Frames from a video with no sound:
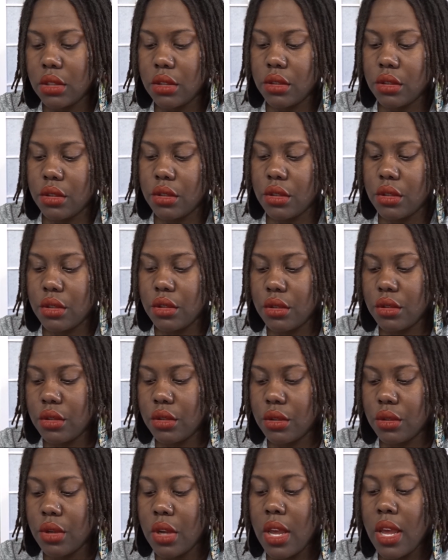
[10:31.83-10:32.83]

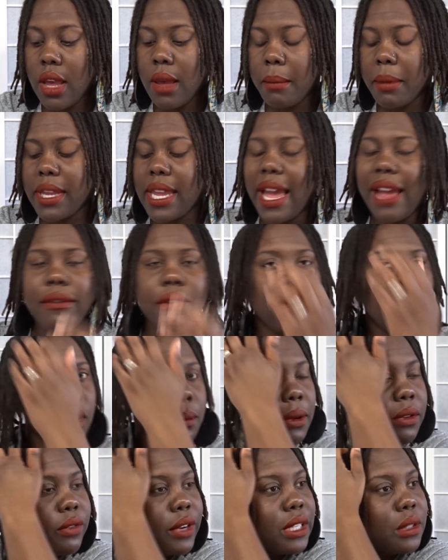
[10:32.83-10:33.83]
But yeah, I've
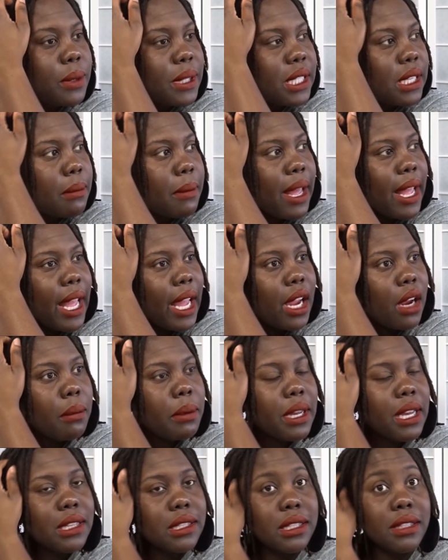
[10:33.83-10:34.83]
only been retwisting my hair
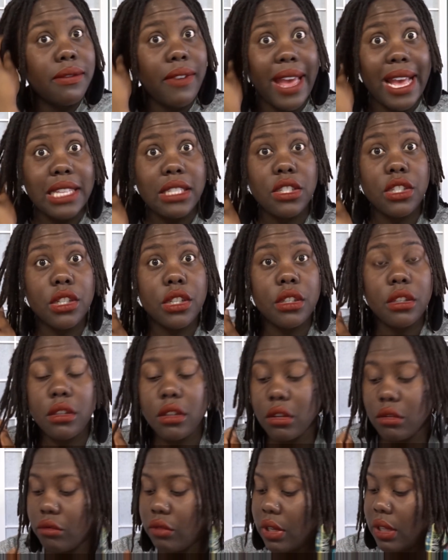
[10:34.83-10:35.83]
because it's
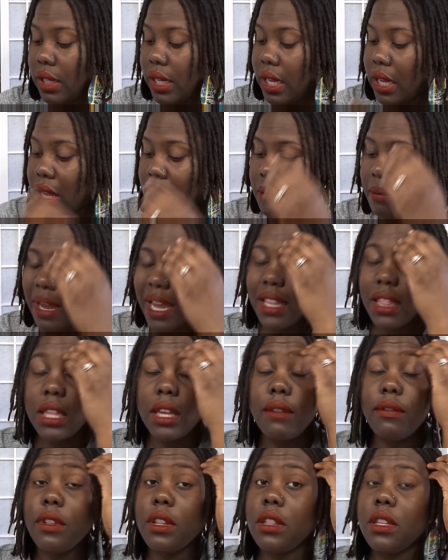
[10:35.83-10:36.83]
faster, really. I
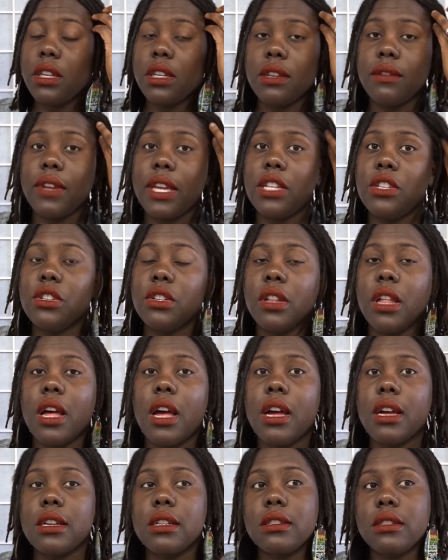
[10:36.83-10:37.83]
love the look of
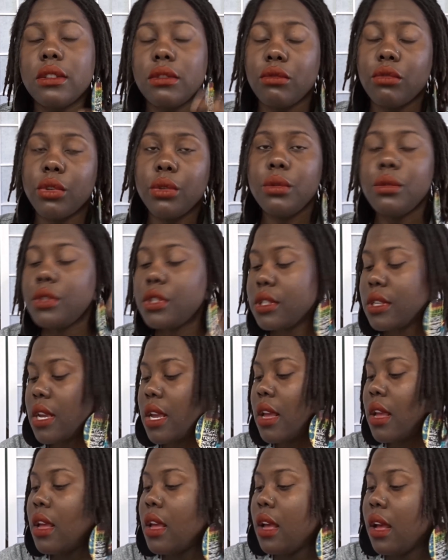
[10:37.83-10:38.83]
interlocked roots.
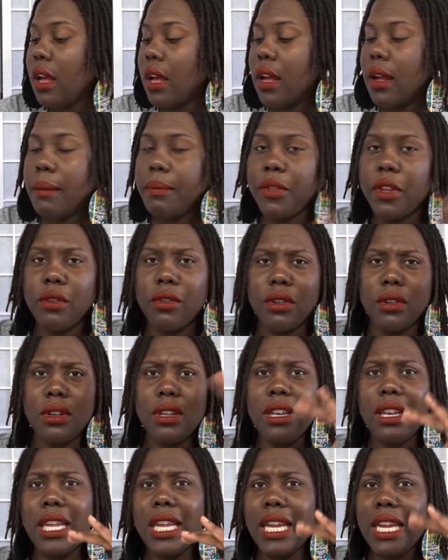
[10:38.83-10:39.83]
They're real
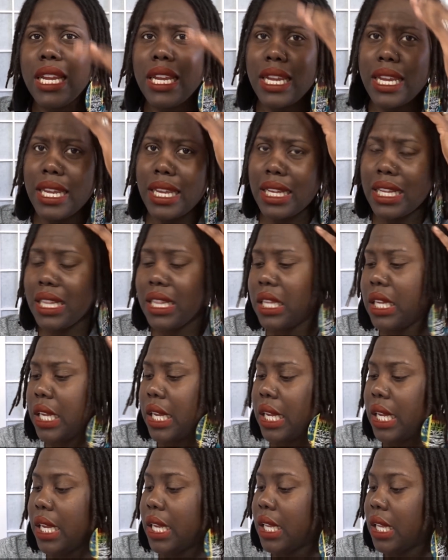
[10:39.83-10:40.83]
neat and
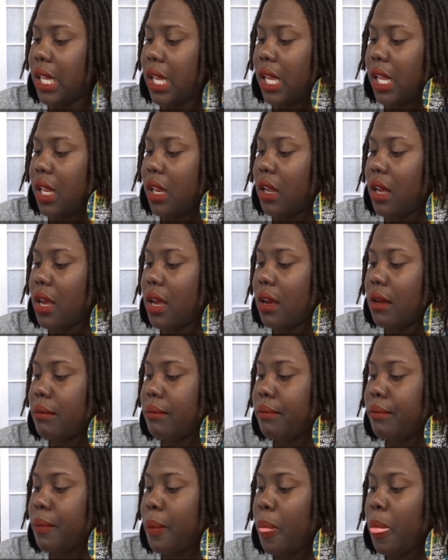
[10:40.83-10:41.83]
clean, and
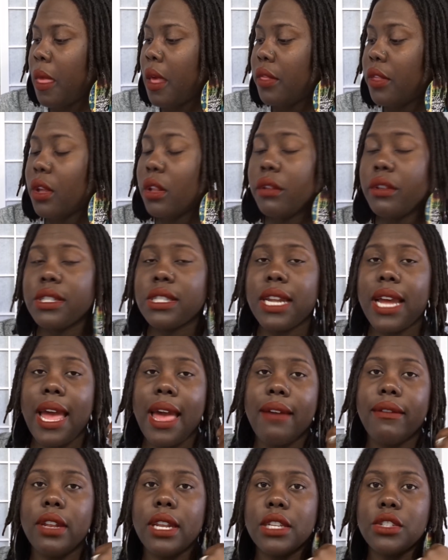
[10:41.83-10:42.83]
the only reason I
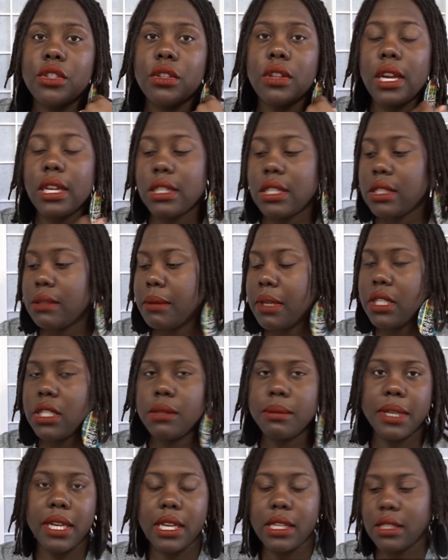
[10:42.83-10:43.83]
haven't interlocked as much
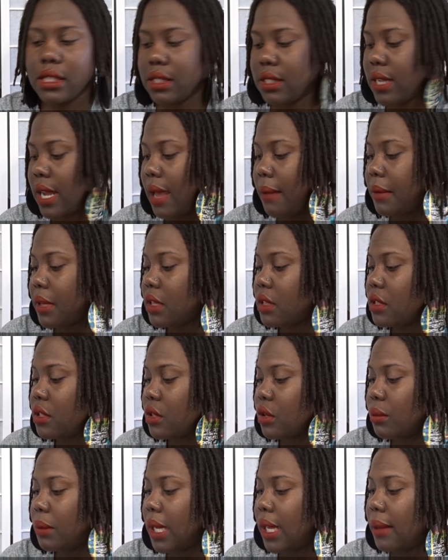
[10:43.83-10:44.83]
is because it's time
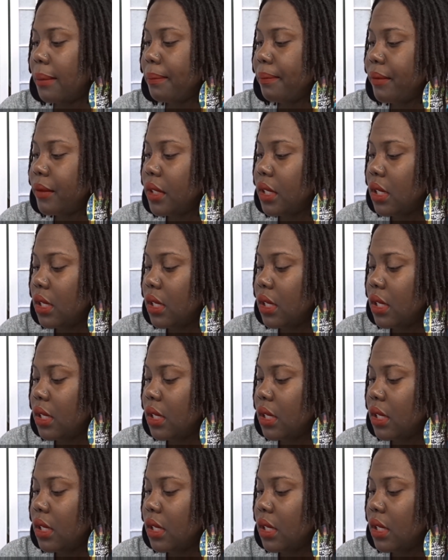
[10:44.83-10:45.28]
consuming.